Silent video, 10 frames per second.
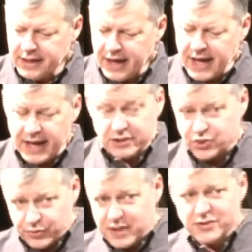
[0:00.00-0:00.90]
And, and
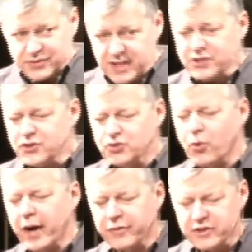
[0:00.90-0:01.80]
so this, this is
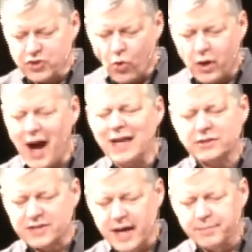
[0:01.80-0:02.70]
where this whole
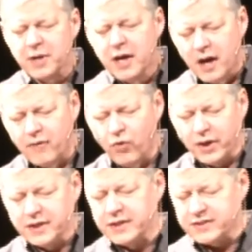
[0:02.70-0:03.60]
concept of
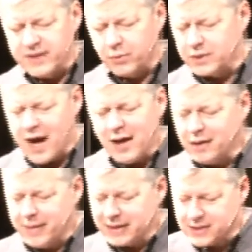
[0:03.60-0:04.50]
what it is that we're
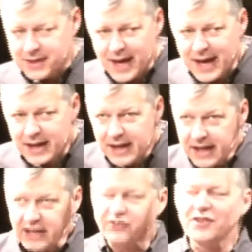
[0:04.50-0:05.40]
talking about today,
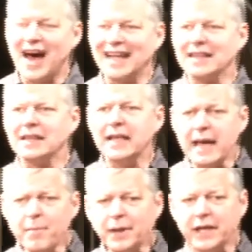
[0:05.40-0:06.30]
it's not
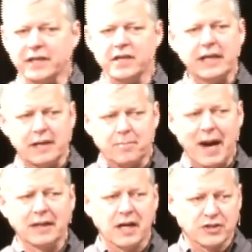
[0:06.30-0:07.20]
limited in a
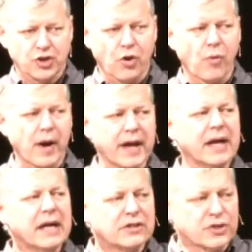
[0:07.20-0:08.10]
biological way
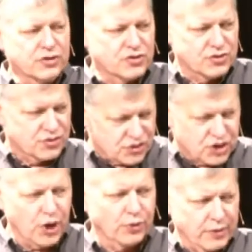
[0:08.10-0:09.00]
to
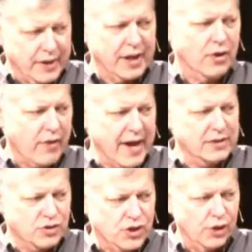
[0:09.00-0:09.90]
children and
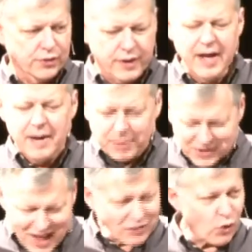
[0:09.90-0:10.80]
grandchildren,
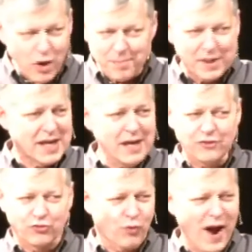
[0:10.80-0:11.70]
but that's where it
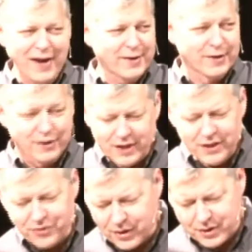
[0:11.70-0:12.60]
begins, right
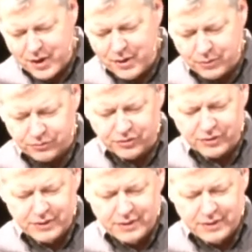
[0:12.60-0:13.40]
underneath our nose.